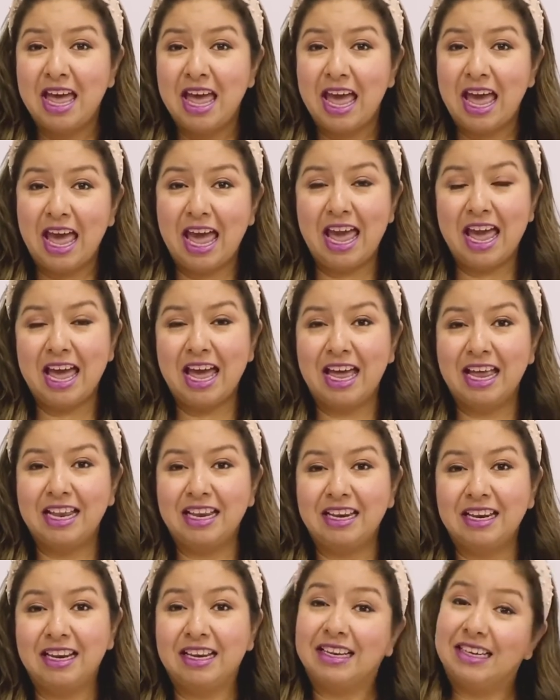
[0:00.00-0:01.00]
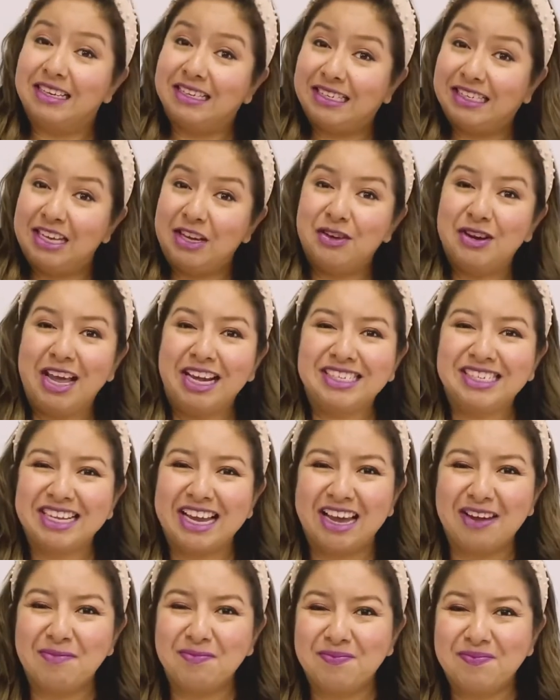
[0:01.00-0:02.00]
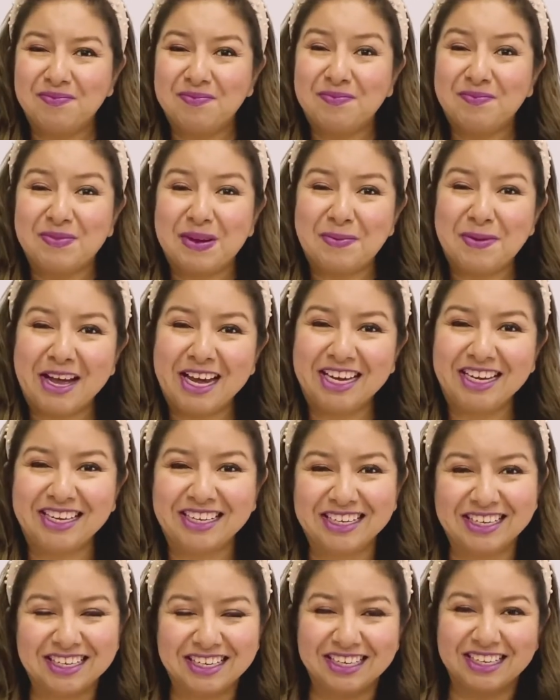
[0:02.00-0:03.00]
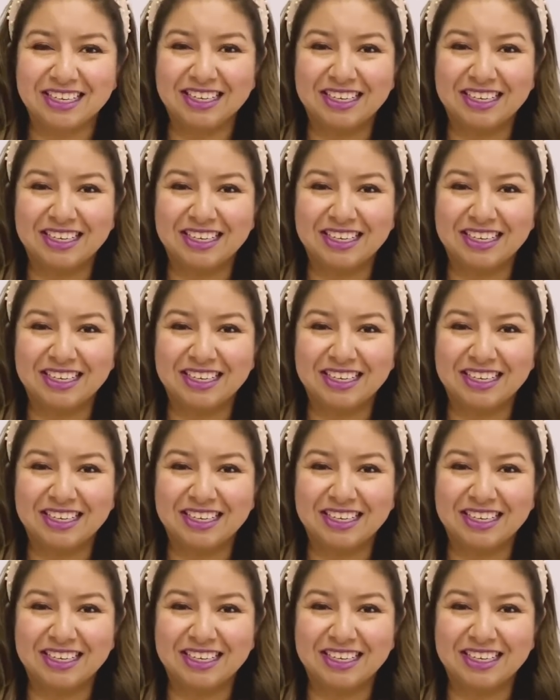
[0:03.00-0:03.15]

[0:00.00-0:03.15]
and see you next time. Bye bye.